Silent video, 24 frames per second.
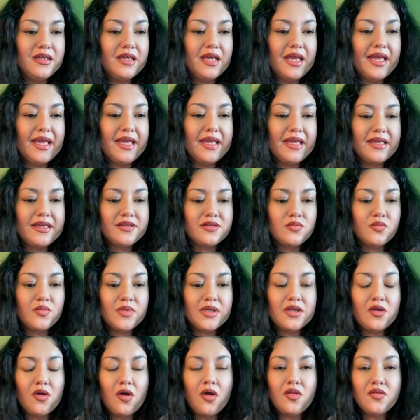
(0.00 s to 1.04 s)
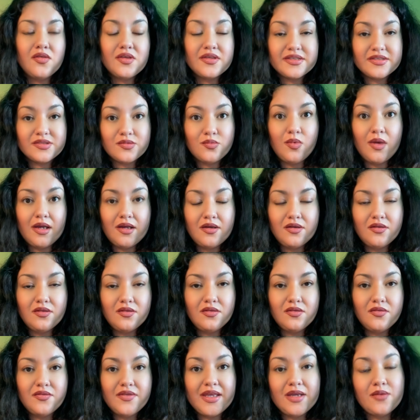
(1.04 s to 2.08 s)
and when all is
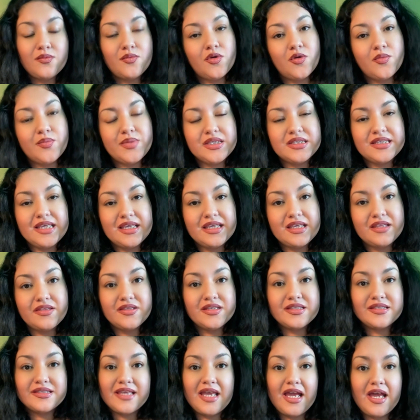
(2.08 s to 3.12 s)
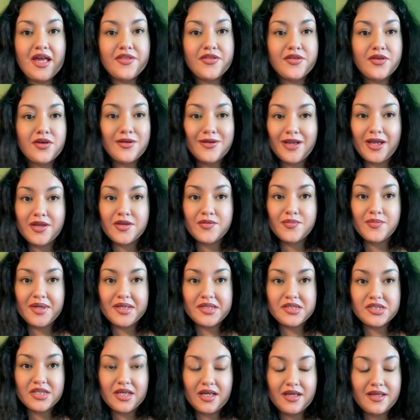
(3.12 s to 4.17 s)
well, they will be taking this catheter out of my
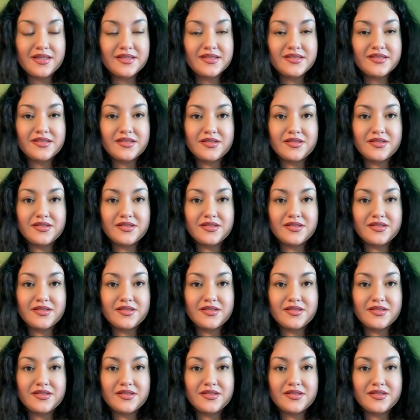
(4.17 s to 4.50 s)
chest.